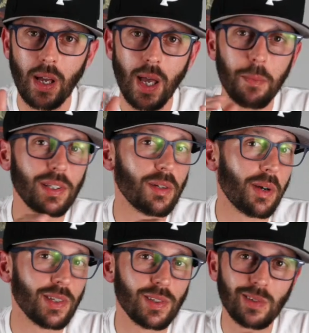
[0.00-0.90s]
8Bitdo
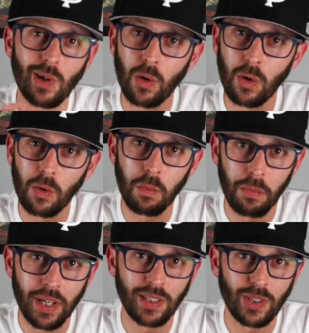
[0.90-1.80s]
has so
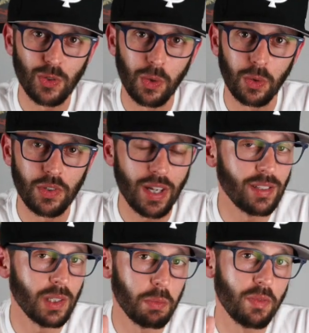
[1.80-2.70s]
many controllers, and
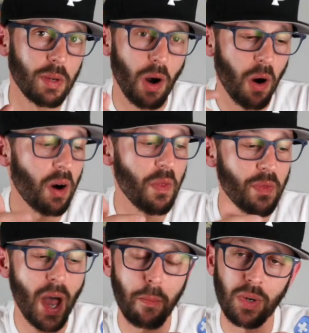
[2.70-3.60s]
some of them aren't
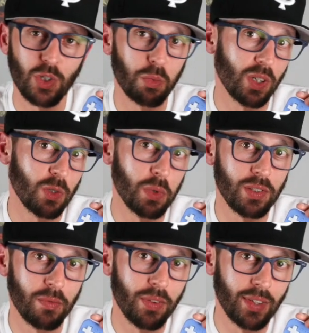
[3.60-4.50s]
that much more
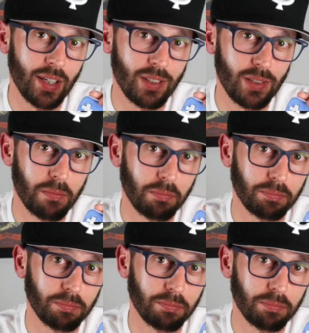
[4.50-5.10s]
expensive than this.